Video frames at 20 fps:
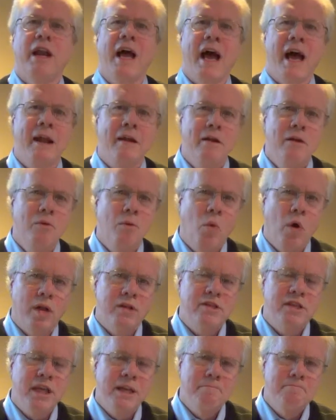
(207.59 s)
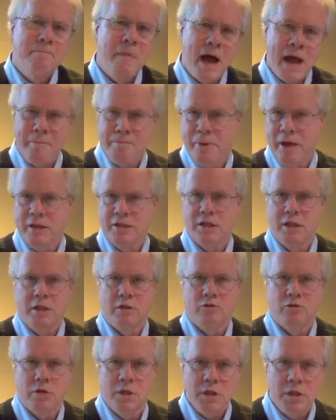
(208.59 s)
not what's in my best
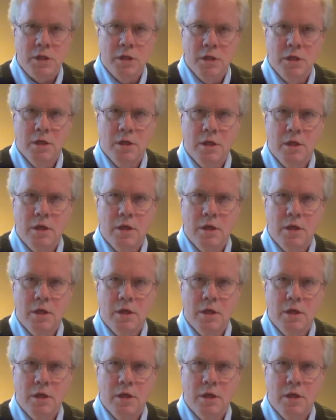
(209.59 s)
interest.